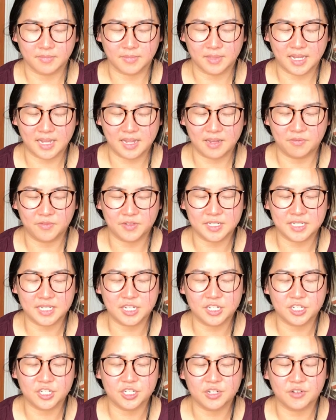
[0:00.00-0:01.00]

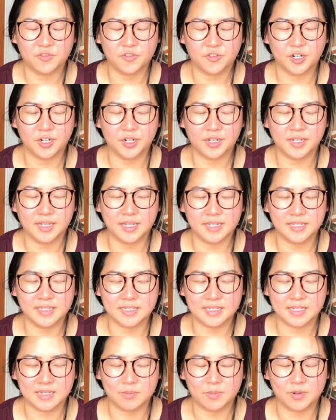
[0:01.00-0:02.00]
Invitation for a
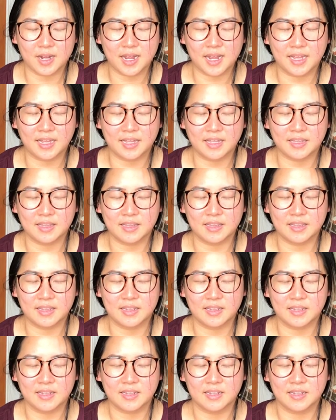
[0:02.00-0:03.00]
cleansing breath
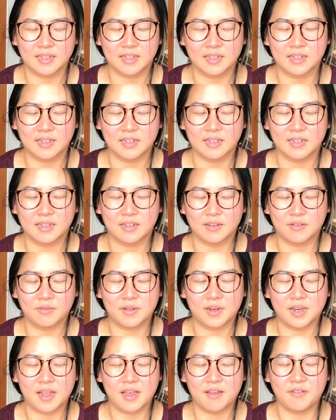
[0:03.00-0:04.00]

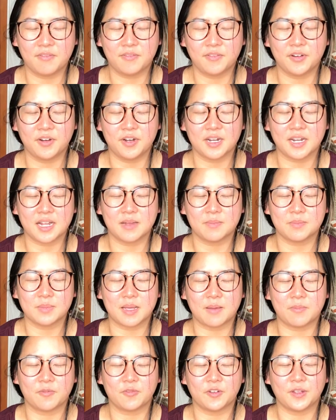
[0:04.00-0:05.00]
whenever it comes
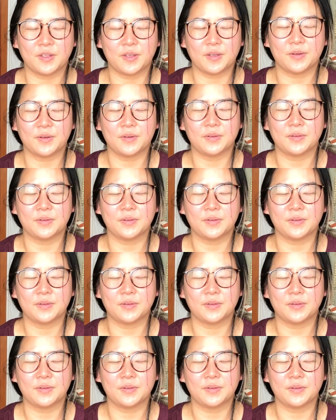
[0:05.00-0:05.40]
up for you.